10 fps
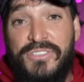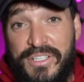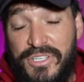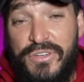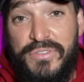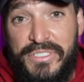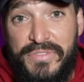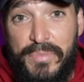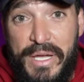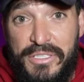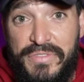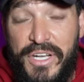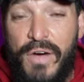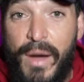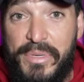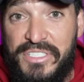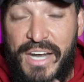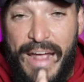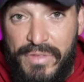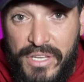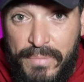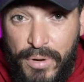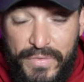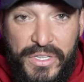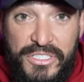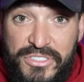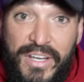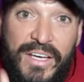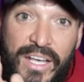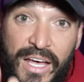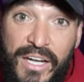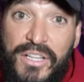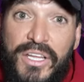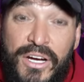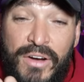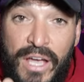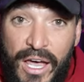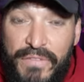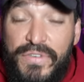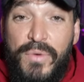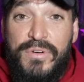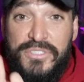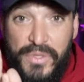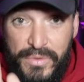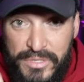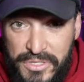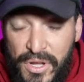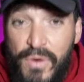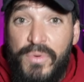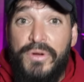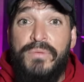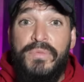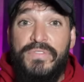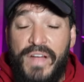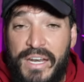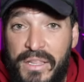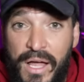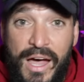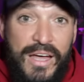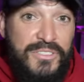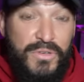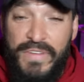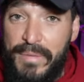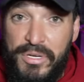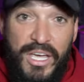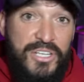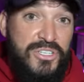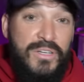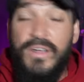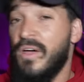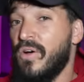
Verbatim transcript: So that's a huge reason for making this video. I'm going to set everything perfectly straight and clear and forward so there is no room for any lies or fabrication